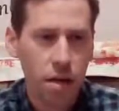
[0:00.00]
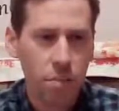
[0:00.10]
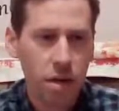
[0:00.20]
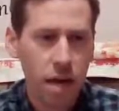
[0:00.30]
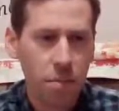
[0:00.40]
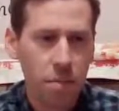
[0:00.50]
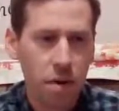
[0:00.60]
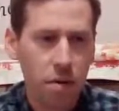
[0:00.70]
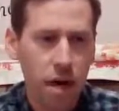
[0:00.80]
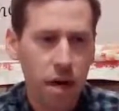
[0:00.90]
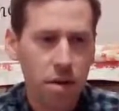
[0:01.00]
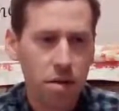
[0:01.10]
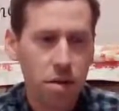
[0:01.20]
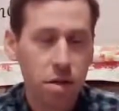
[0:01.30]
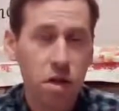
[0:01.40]
became known
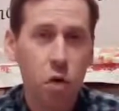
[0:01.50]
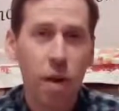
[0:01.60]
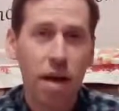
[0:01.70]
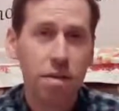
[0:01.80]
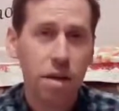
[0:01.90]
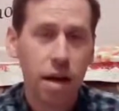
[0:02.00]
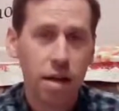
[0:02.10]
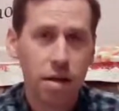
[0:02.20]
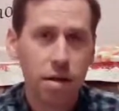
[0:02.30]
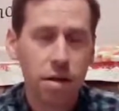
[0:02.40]
as Topaz Island.